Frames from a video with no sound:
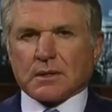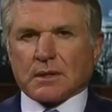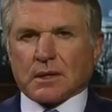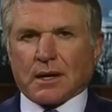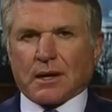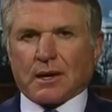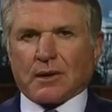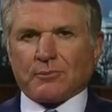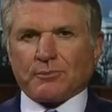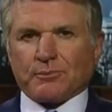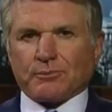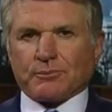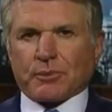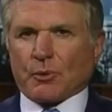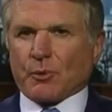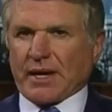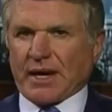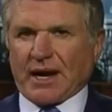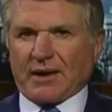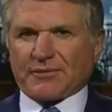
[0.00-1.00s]
Um,
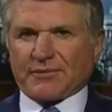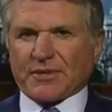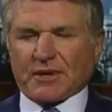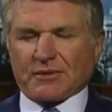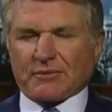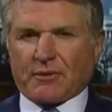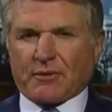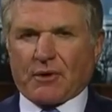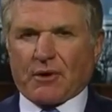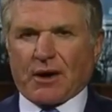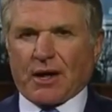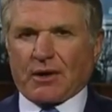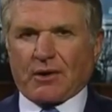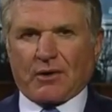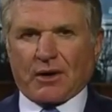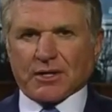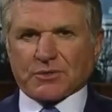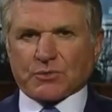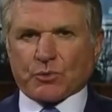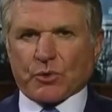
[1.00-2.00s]
but we have to have our
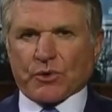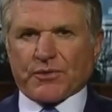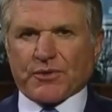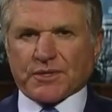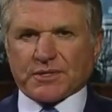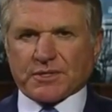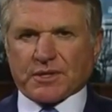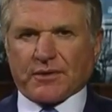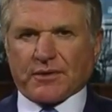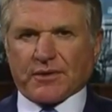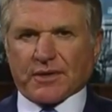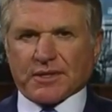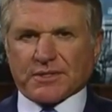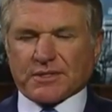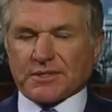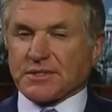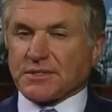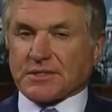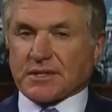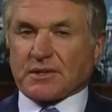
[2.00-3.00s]
allies with us on
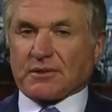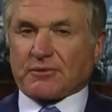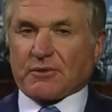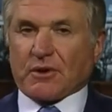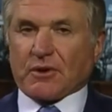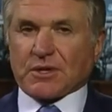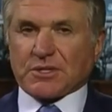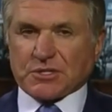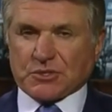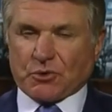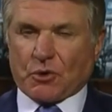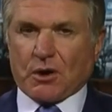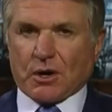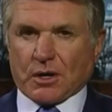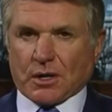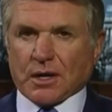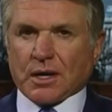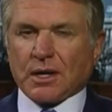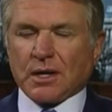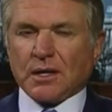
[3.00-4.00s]
this and send a very
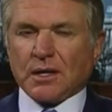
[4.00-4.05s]
strong